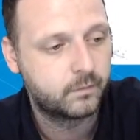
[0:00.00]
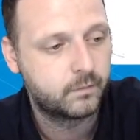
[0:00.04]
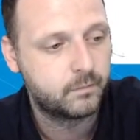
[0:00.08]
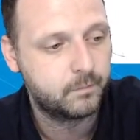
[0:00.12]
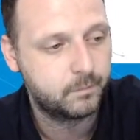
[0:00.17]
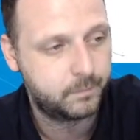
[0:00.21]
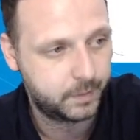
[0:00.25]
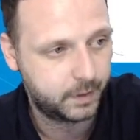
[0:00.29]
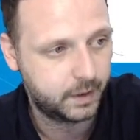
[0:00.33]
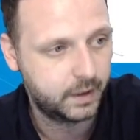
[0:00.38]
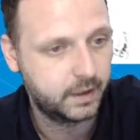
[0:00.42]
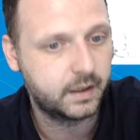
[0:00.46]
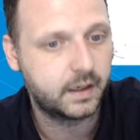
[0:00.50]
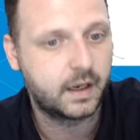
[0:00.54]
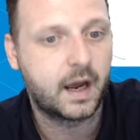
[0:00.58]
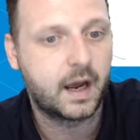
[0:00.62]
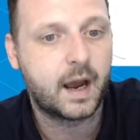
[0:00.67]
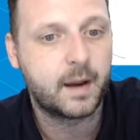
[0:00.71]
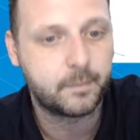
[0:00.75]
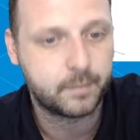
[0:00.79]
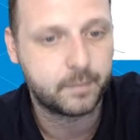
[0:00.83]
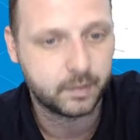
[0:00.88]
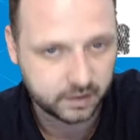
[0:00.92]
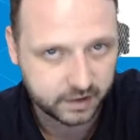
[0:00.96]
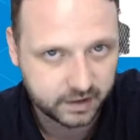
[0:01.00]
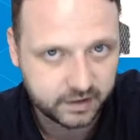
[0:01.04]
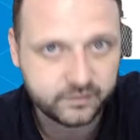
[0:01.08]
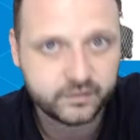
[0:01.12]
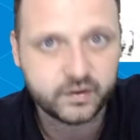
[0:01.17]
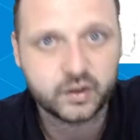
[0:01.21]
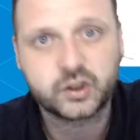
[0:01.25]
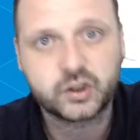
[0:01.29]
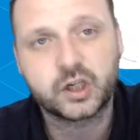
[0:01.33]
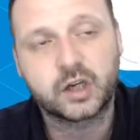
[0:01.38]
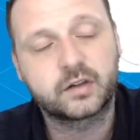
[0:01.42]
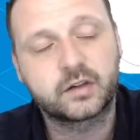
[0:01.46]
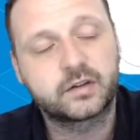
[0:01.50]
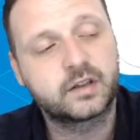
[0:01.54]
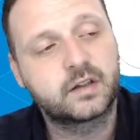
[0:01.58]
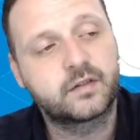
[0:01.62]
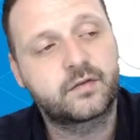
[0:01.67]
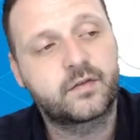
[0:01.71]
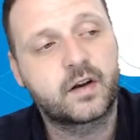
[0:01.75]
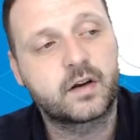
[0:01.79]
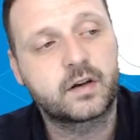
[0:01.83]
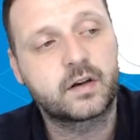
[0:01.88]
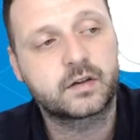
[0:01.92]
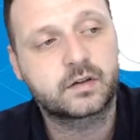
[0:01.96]
But I believe the Chelsea
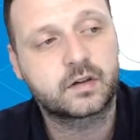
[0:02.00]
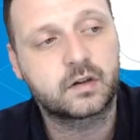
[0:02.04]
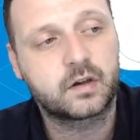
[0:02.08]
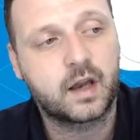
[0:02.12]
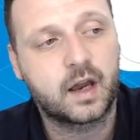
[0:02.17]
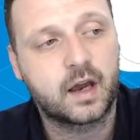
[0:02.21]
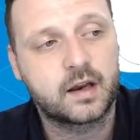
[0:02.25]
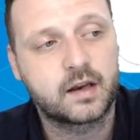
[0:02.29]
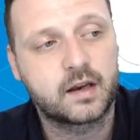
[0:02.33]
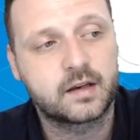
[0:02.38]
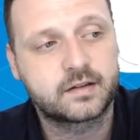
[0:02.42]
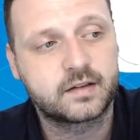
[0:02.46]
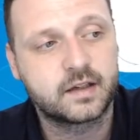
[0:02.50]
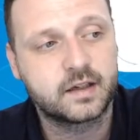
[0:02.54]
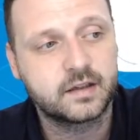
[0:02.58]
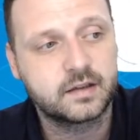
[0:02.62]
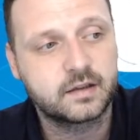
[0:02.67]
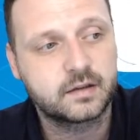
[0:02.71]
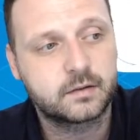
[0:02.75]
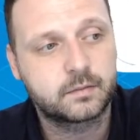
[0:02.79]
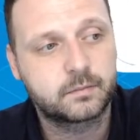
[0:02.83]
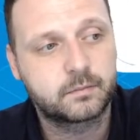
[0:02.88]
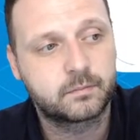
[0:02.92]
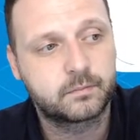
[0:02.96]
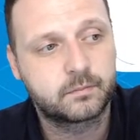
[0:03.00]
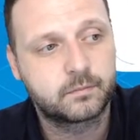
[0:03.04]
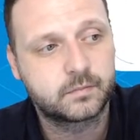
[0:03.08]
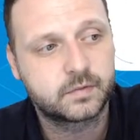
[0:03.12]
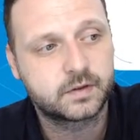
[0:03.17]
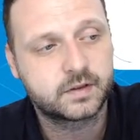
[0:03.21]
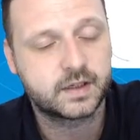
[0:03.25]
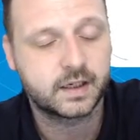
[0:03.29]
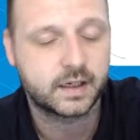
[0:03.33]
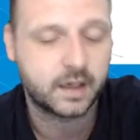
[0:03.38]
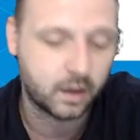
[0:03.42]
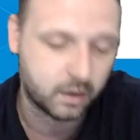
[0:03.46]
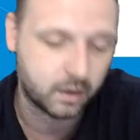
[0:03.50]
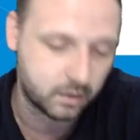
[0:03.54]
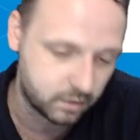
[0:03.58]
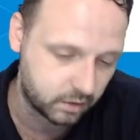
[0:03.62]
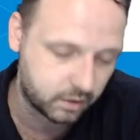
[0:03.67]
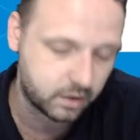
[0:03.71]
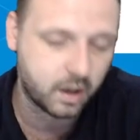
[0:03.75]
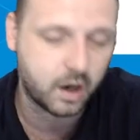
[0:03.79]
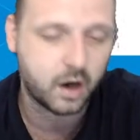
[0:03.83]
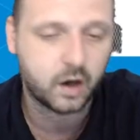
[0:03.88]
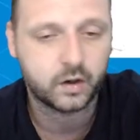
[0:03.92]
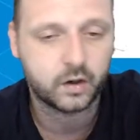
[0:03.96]
defenders could get an assist, stick it on
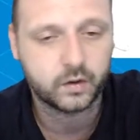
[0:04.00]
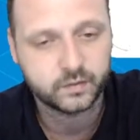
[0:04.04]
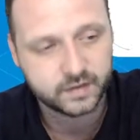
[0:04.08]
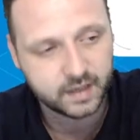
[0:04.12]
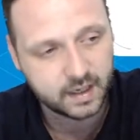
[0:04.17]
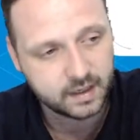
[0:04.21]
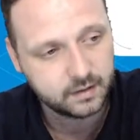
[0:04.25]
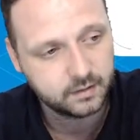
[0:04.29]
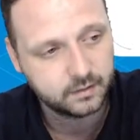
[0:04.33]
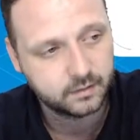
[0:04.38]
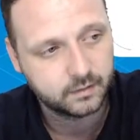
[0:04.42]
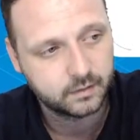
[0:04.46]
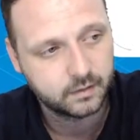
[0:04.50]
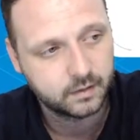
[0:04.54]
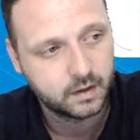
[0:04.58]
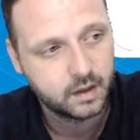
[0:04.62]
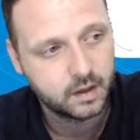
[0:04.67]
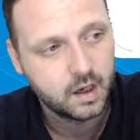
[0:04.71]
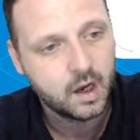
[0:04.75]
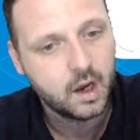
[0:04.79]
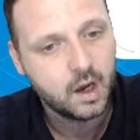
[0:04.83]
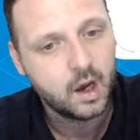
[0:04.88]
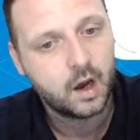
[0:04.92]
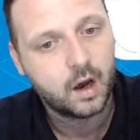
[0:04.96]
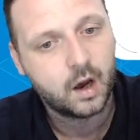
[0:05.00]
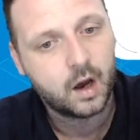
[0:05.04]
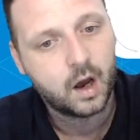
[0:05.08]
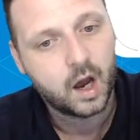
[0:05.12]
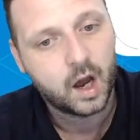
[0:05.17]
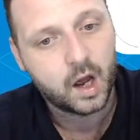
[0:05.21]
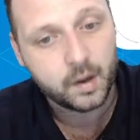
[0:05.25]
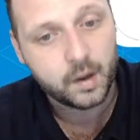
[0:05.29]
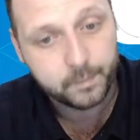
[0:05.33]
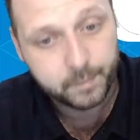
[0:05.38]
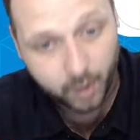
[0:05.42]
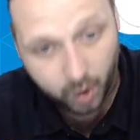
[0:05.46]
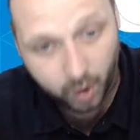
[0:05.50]
Lukaku's head. But